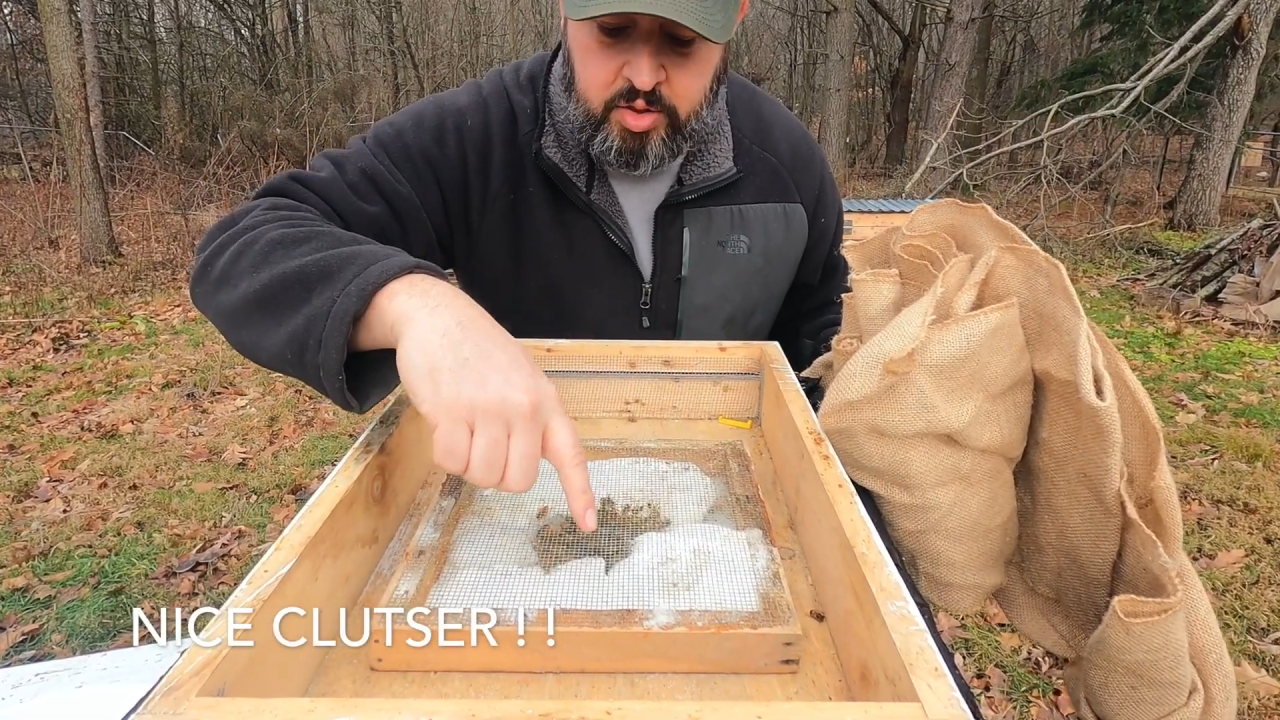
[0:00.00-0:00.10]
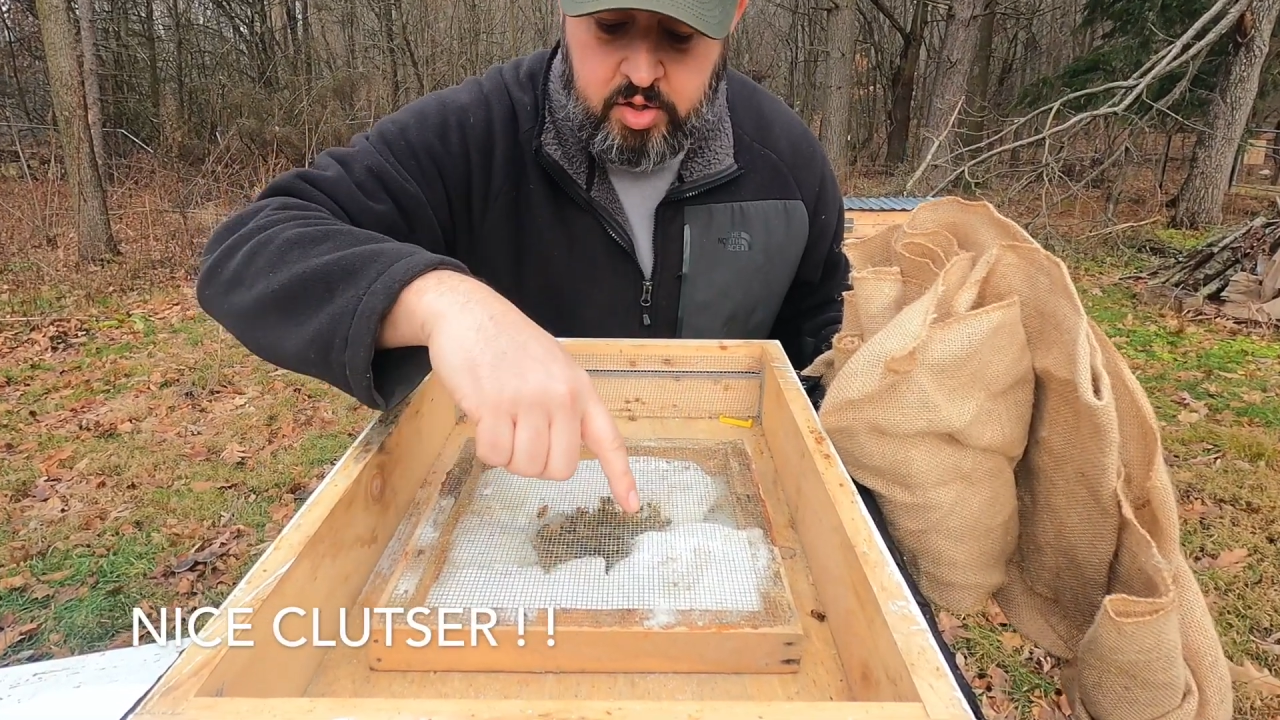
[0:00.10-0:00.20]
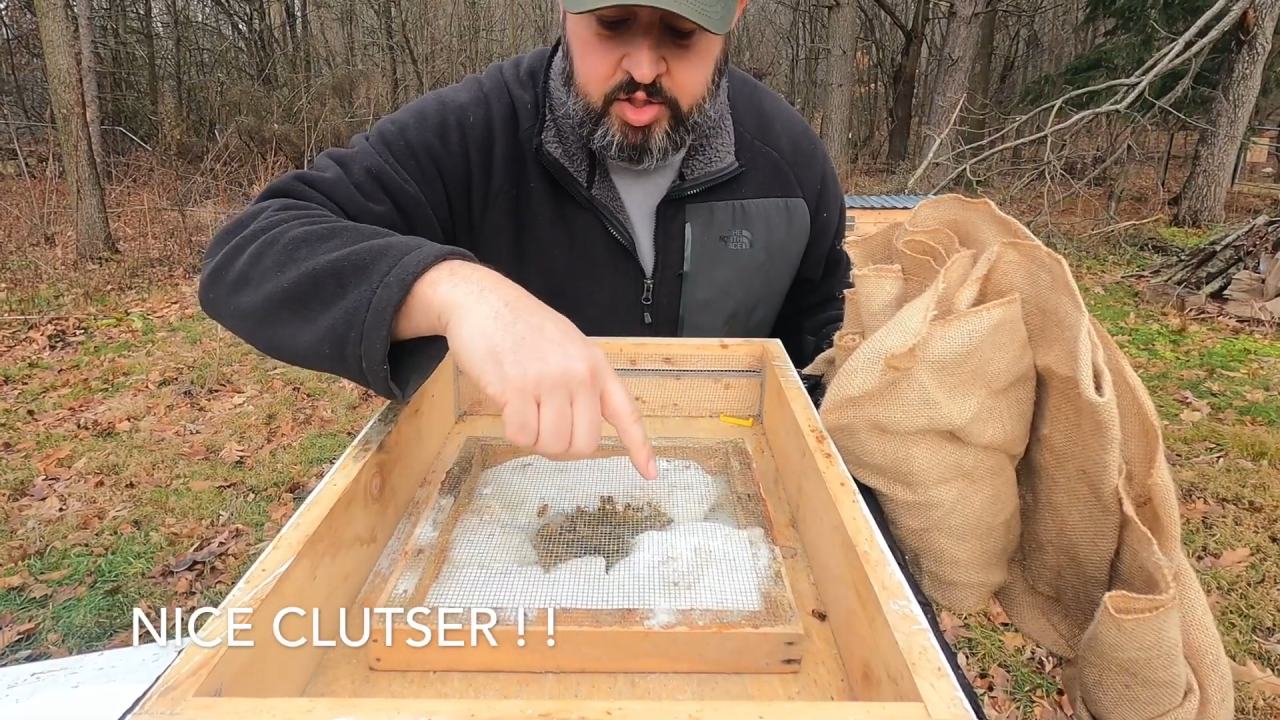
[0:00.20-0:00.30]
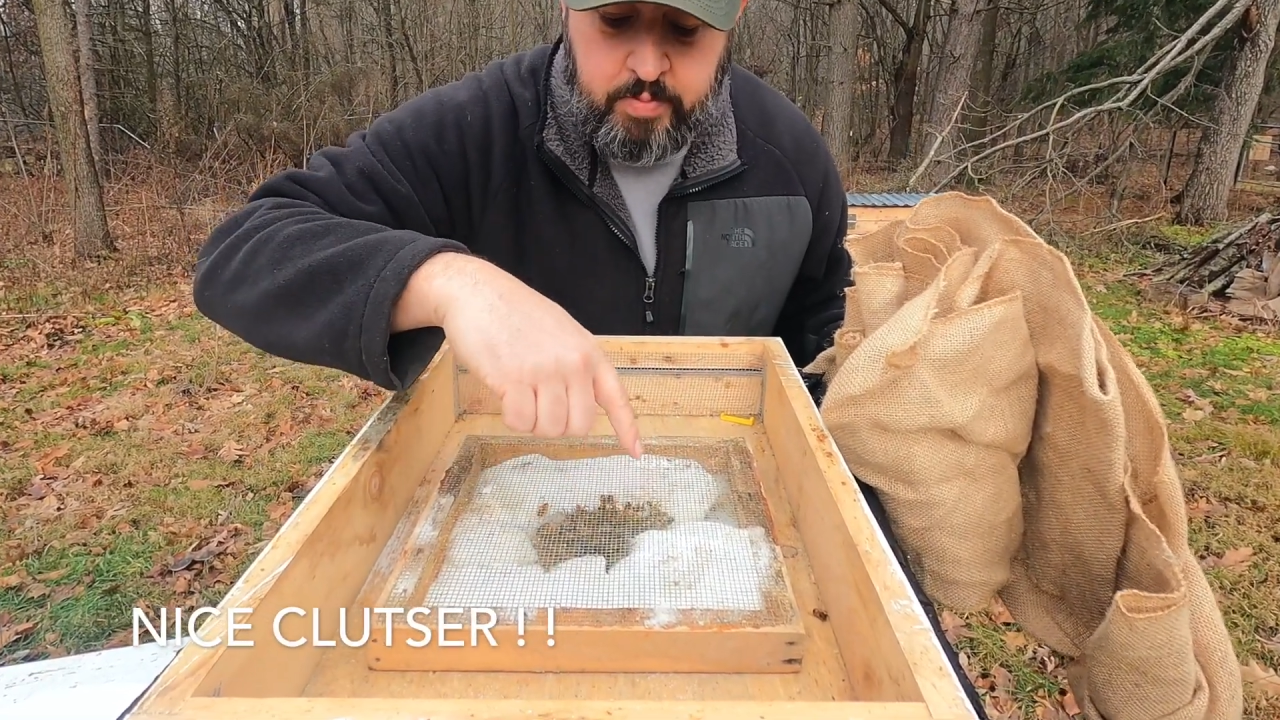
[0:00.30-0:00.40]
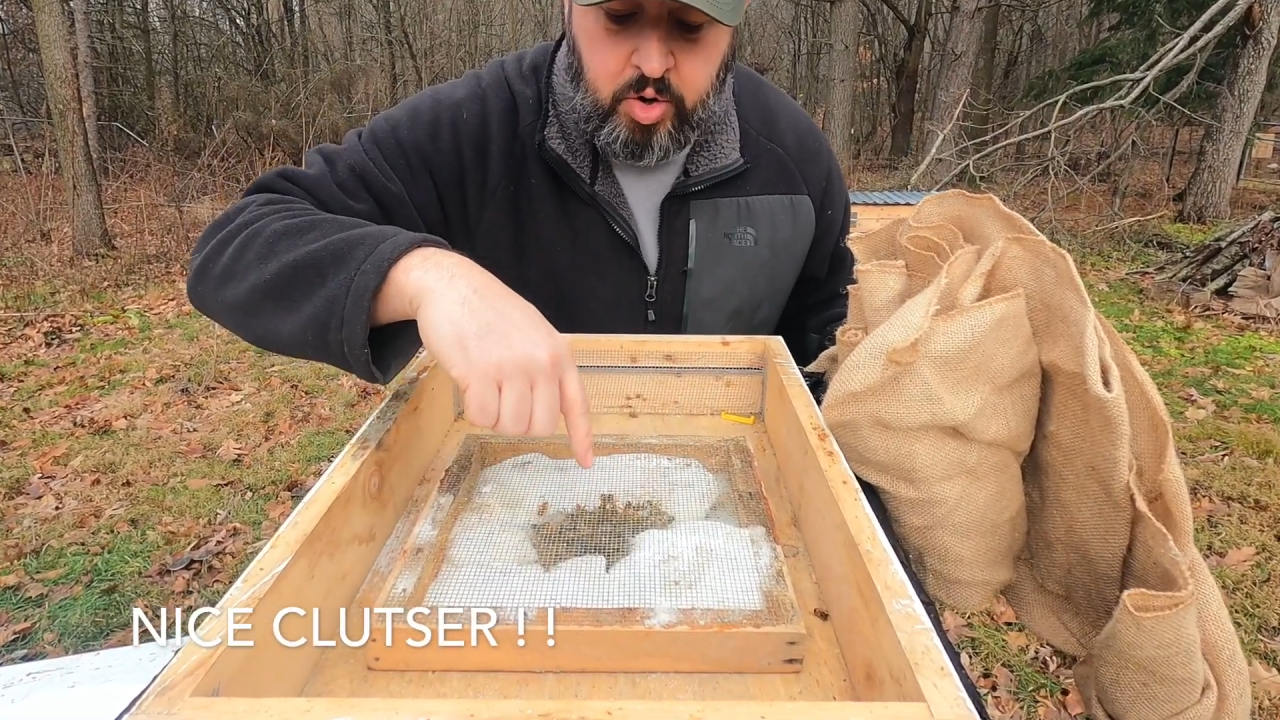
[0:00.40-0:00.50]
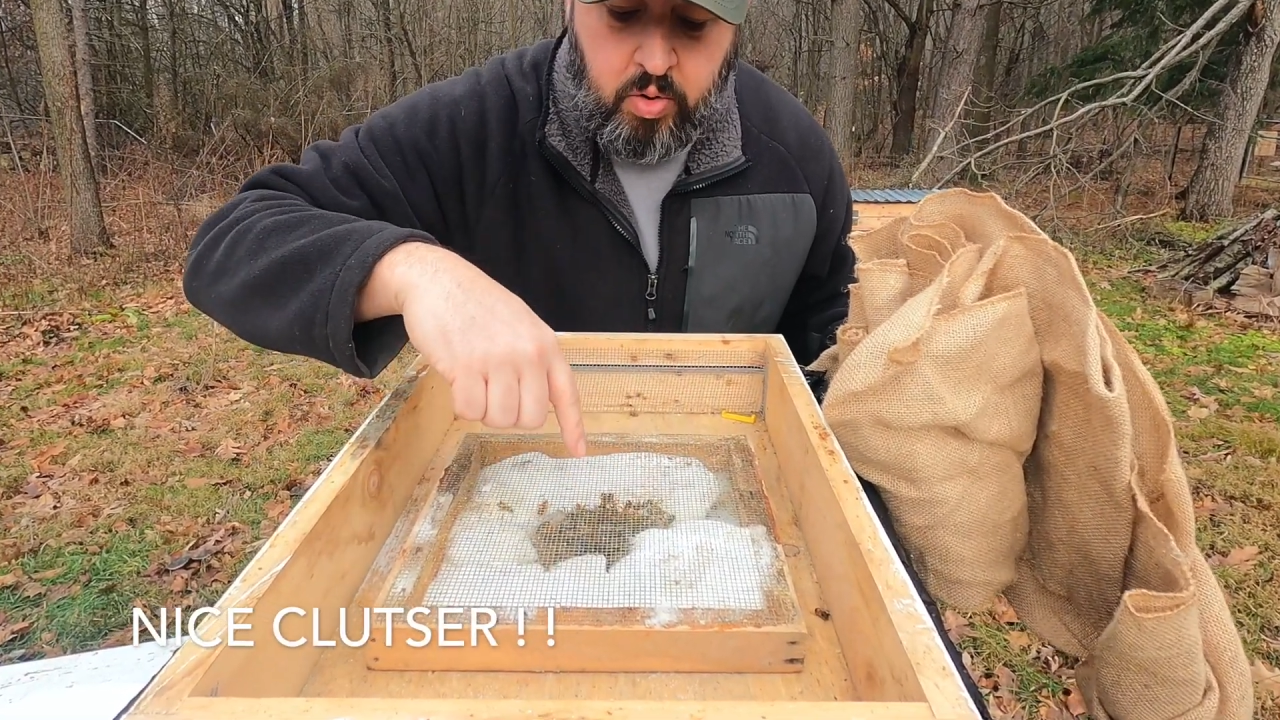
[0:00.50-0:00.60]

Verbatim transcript: There's some